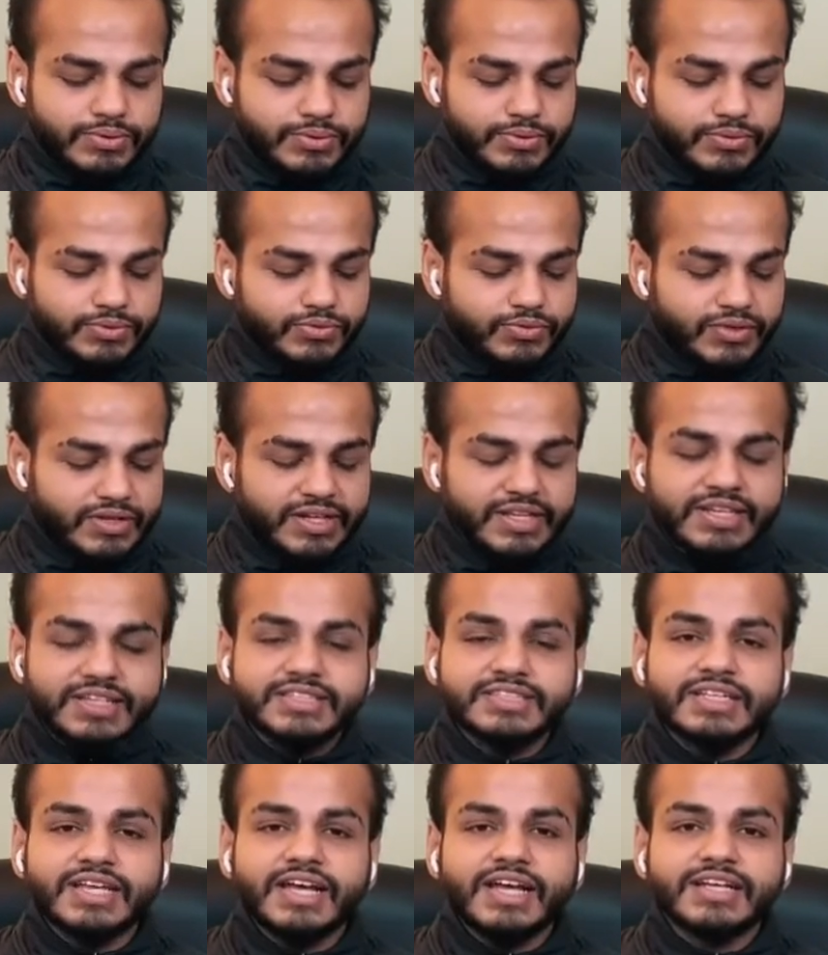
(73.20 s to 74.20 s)
release,
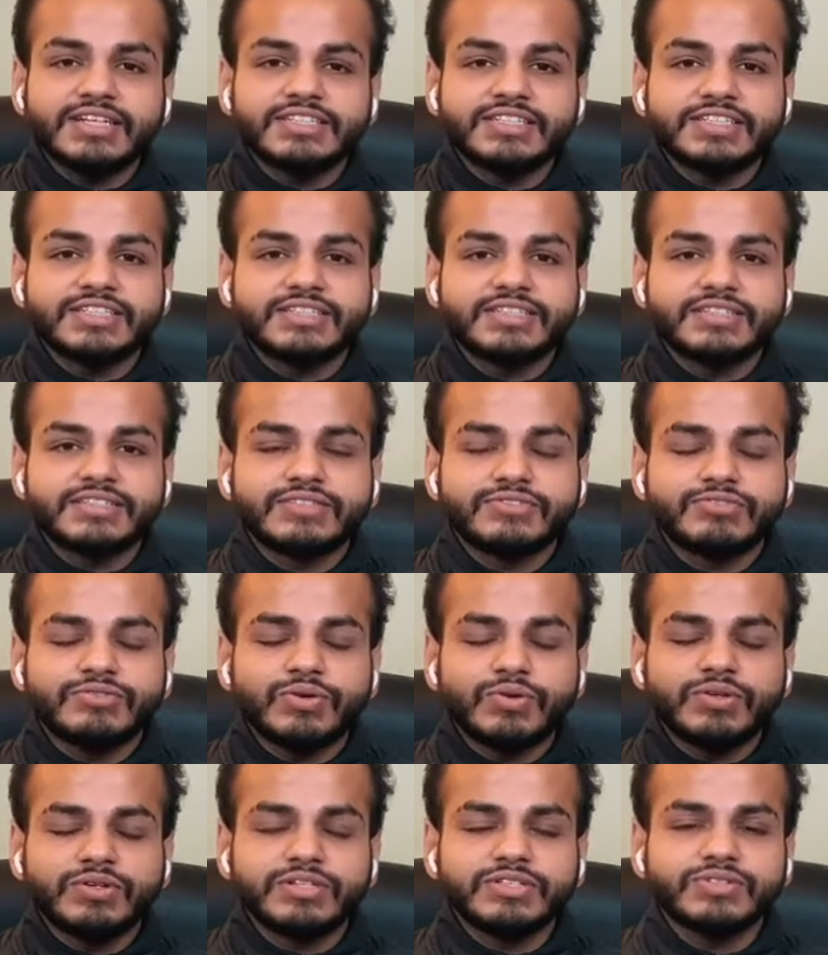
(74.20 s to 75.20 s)
and just
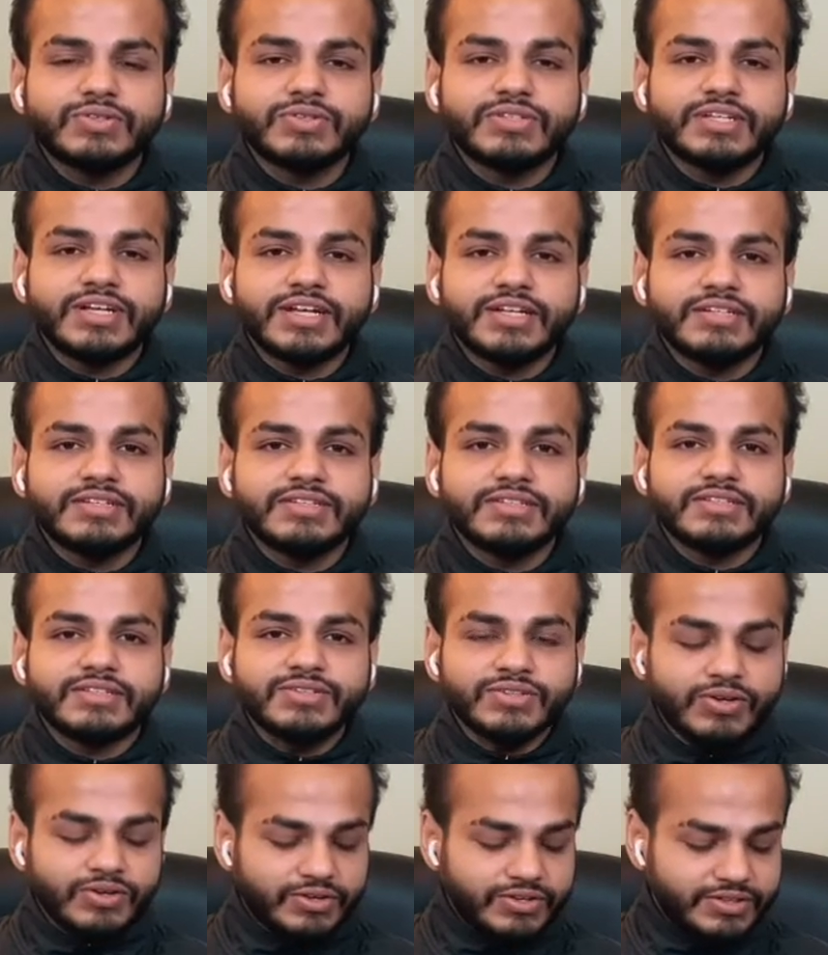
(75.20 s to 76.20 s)
focus on that
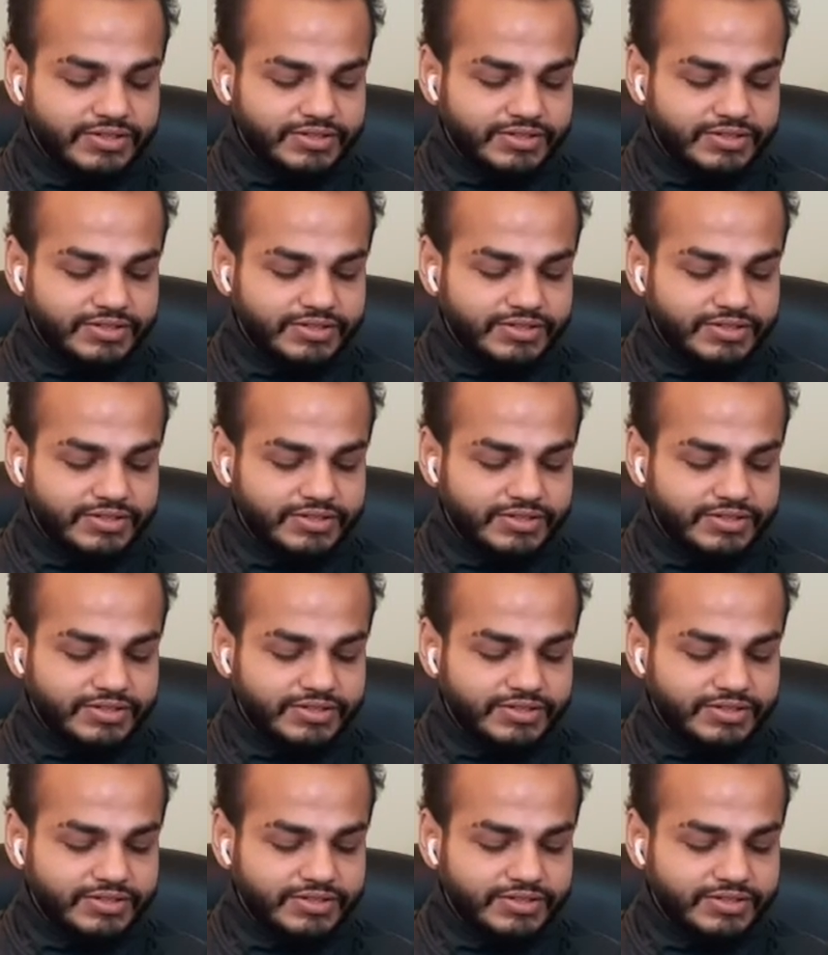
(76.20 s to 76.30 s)
thought.